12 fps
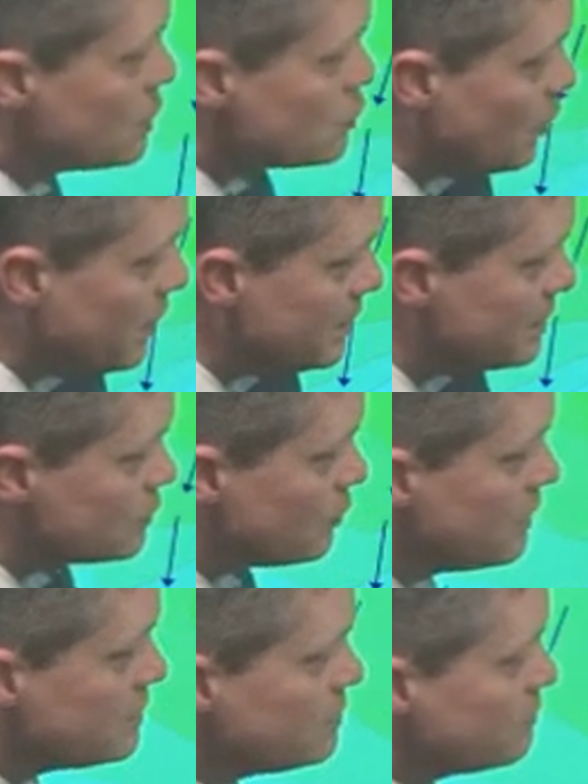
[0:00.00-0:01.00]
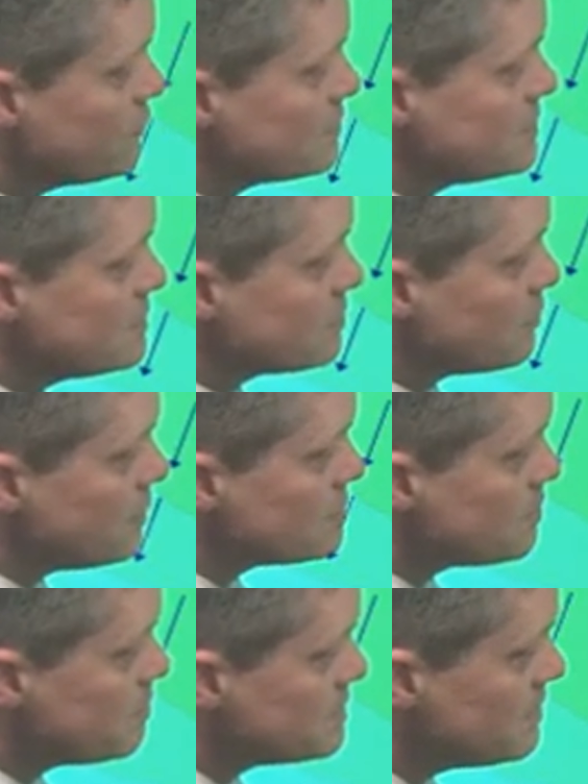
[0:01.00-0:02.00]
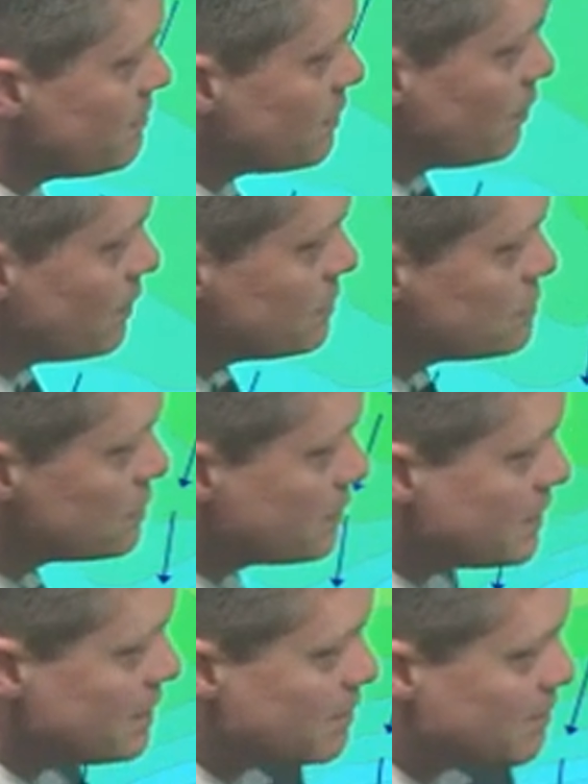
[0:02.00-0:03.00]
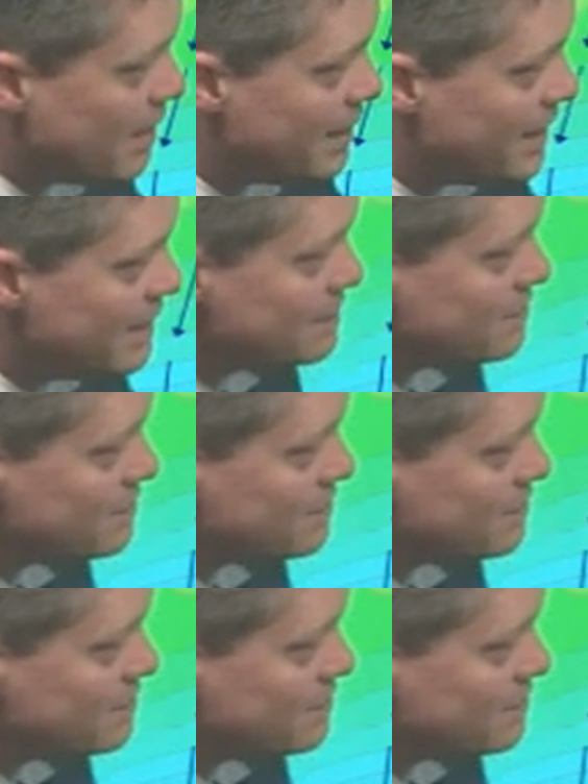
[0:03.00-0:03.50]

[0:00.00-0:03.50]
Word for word: 20 to 22-foot seas across the Pacific waters. You're looking at about 8